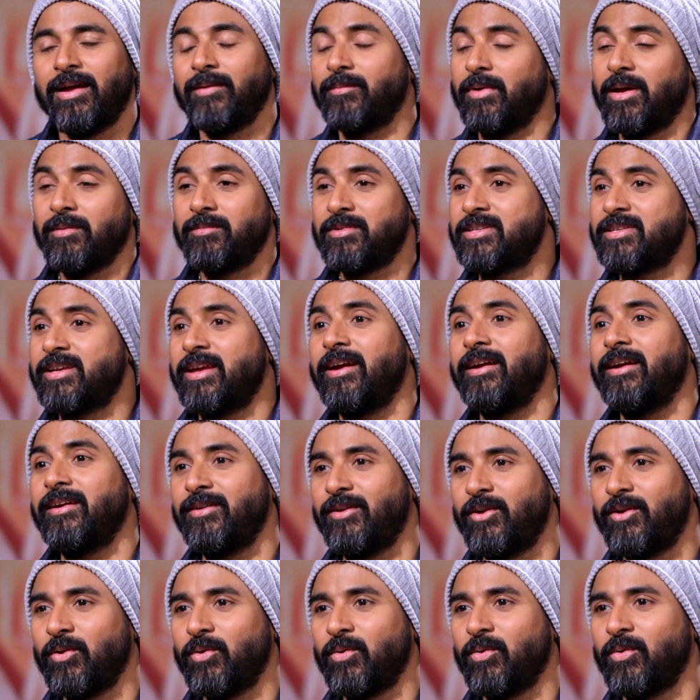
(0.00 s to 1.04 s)
I'm scared
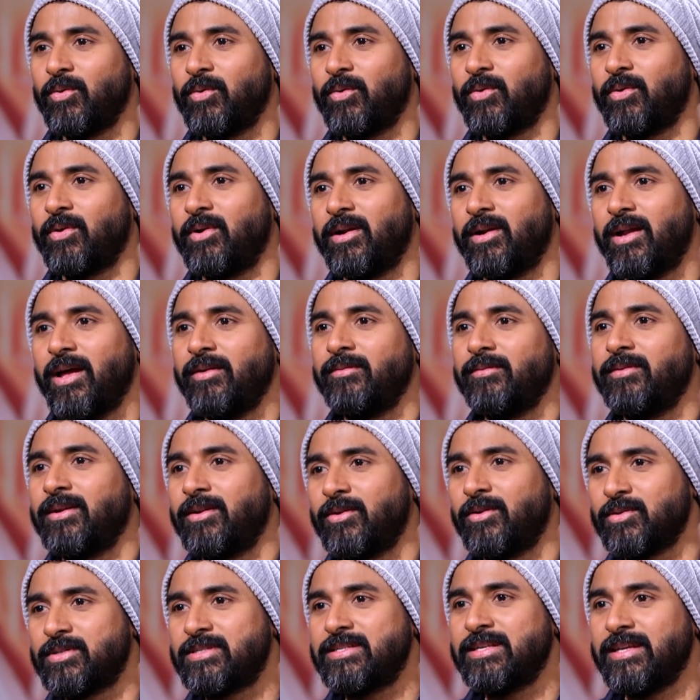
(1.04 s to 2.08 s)
to dive
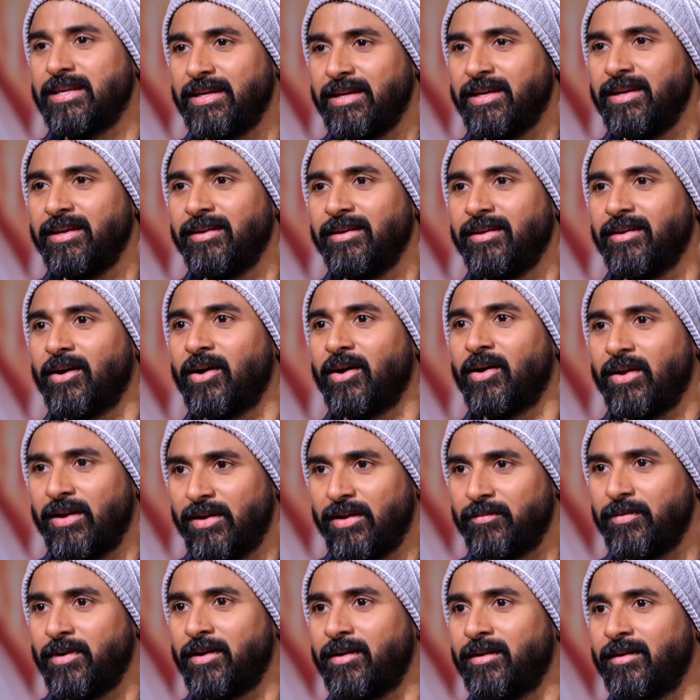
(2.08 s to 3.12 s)
into sea or
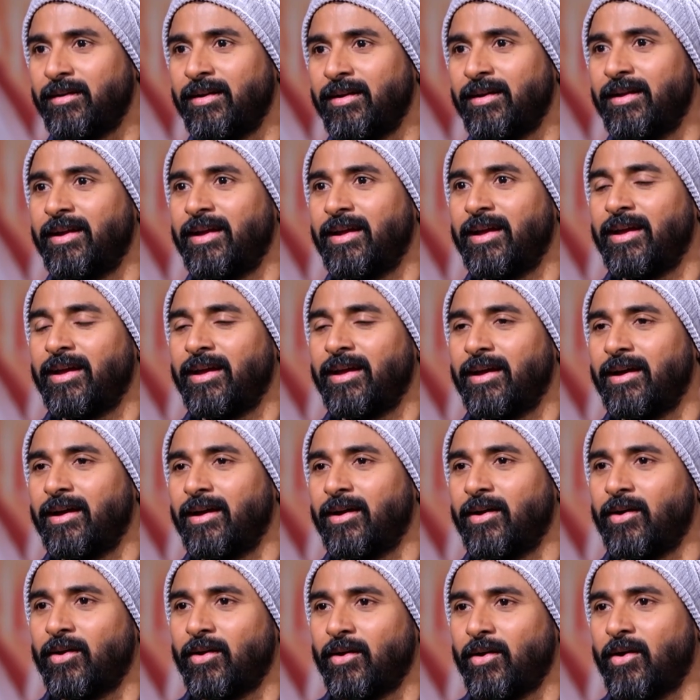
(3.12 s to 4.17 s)
river
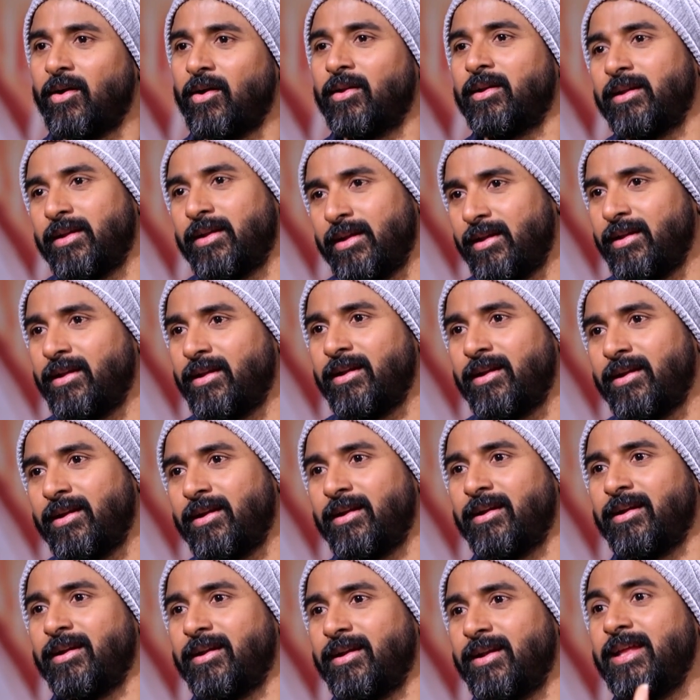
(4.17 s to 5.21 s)
or in any
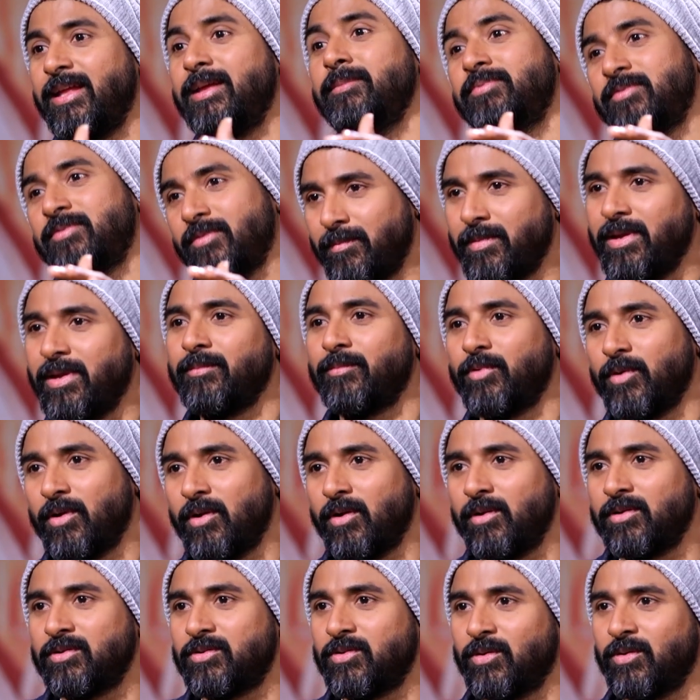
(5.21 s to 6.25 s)
deep swimming pool
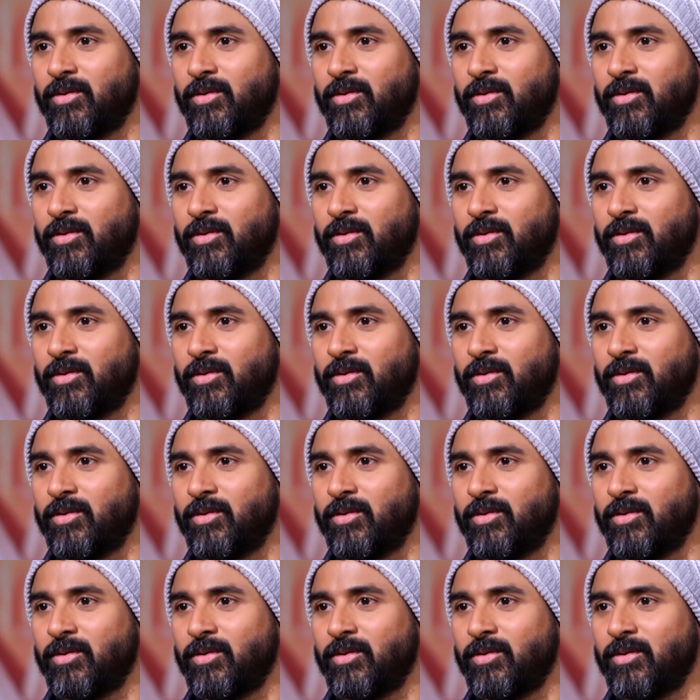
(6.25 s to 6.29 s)
also.